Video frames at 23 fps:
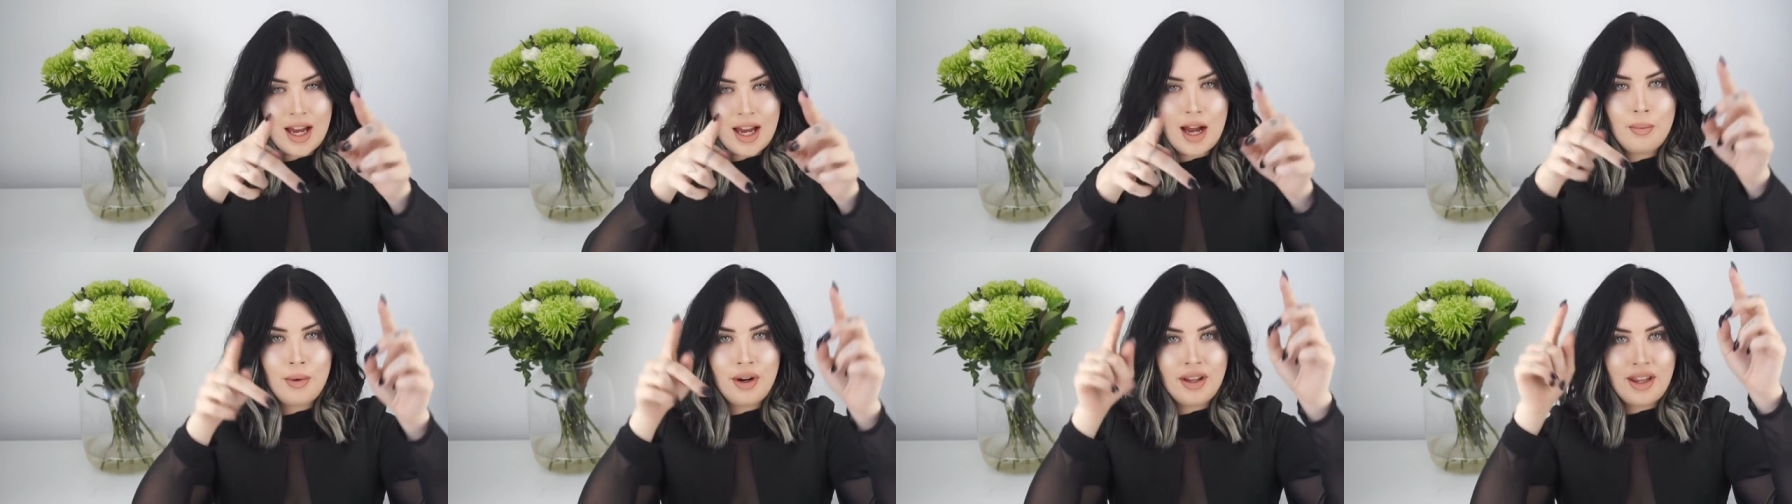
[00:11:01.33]

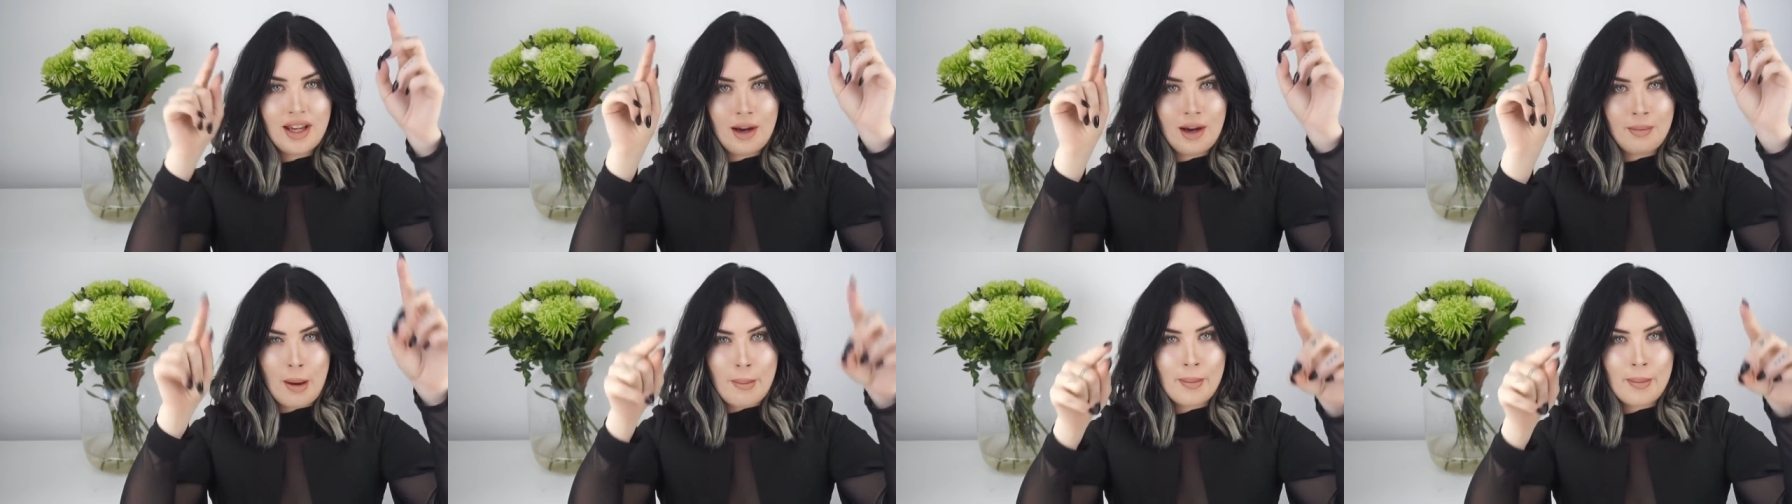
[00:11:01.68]
camera
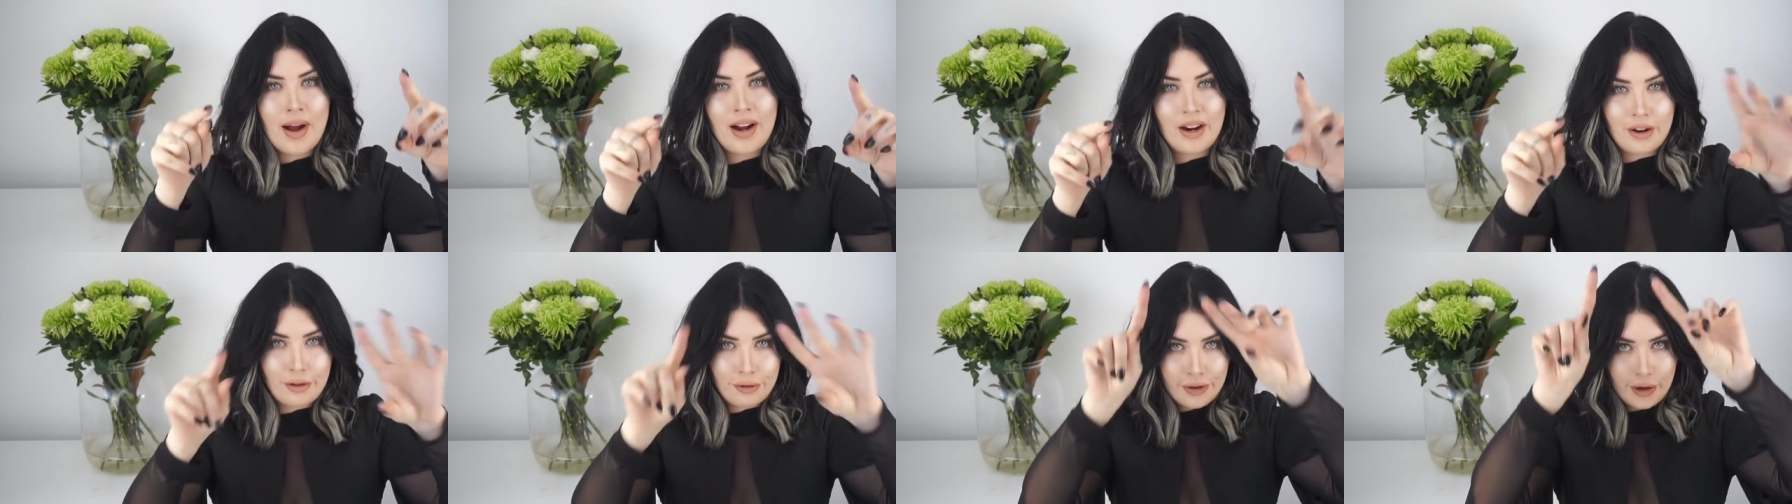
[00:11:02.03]
there, my
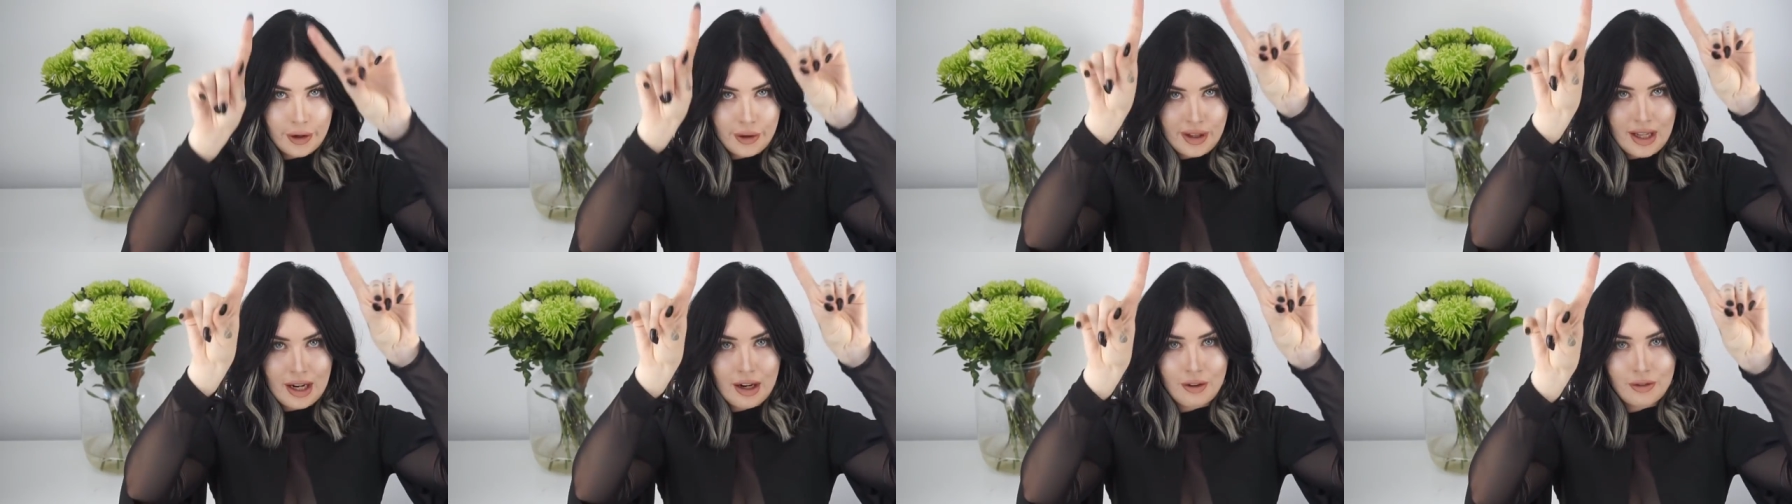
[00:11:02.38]

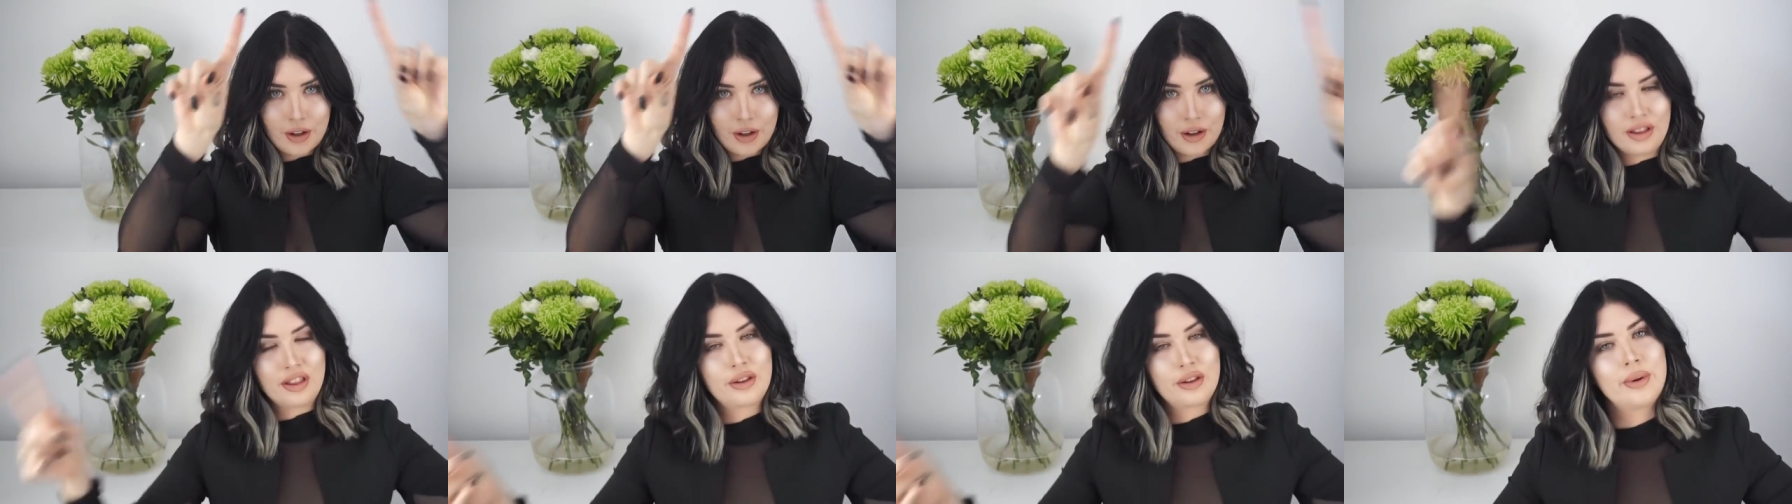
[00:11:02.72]
microphone there, I've
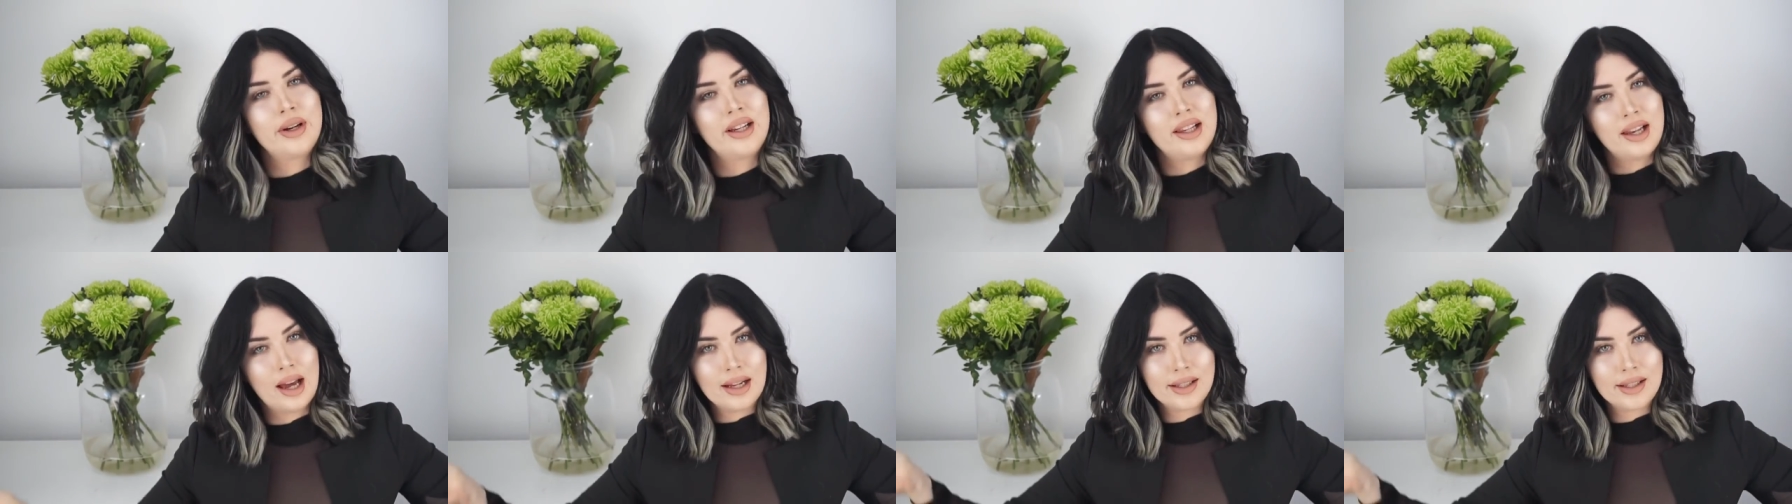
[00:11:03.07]
got
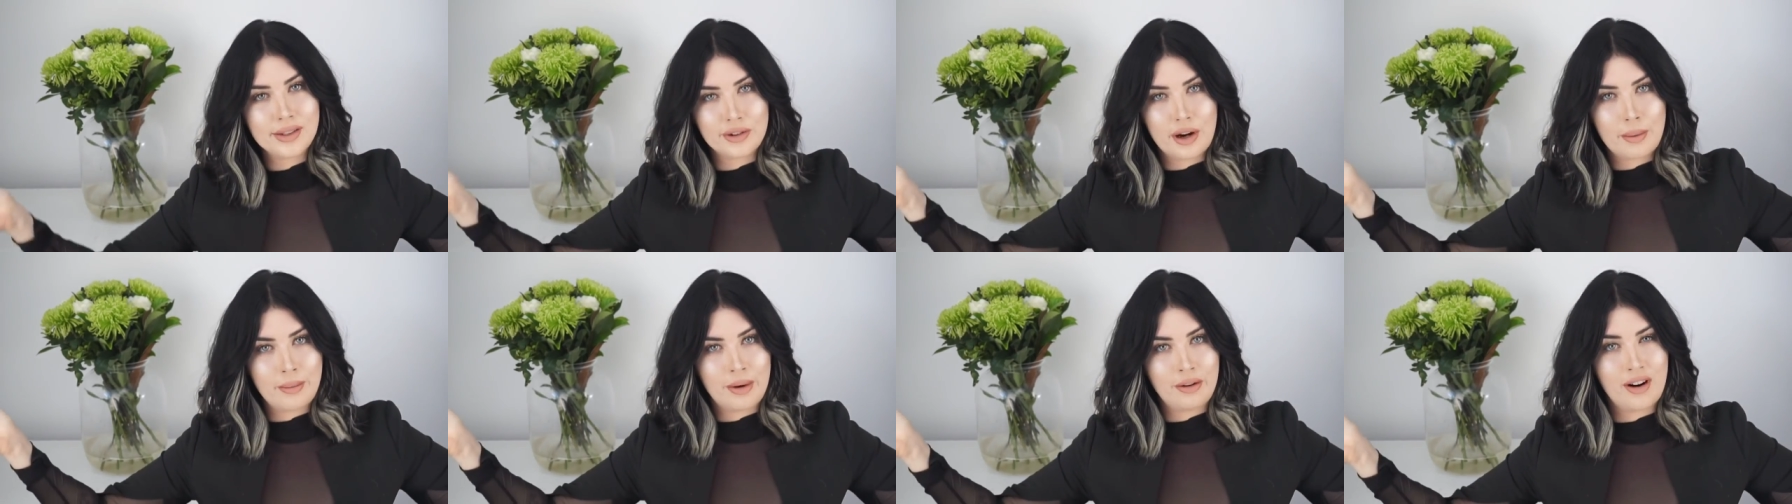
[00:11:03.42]
three
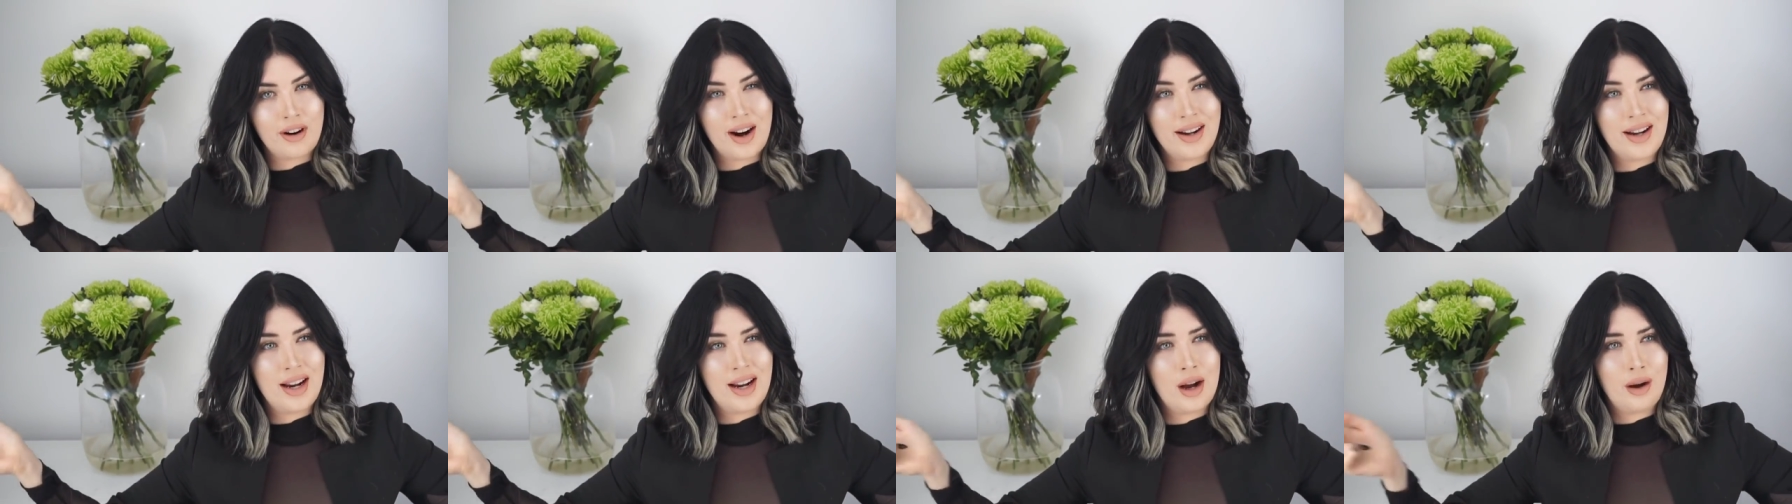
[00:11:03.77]
lights around me
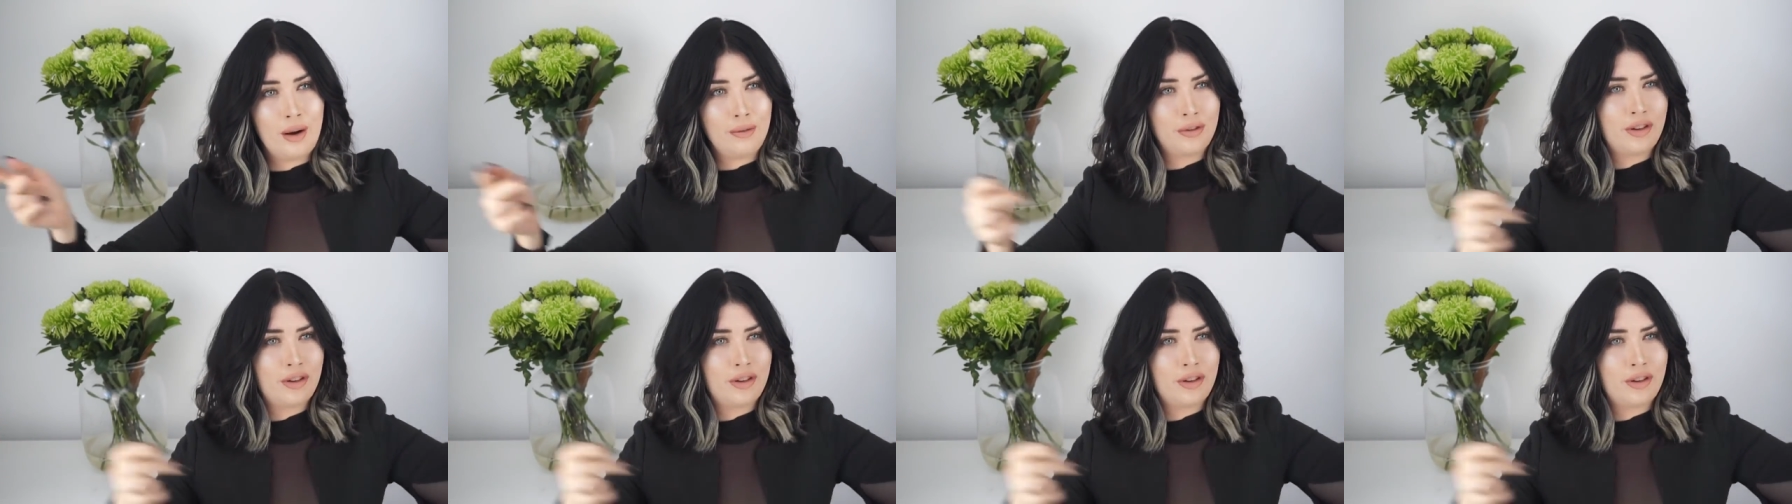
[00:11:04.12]
right now,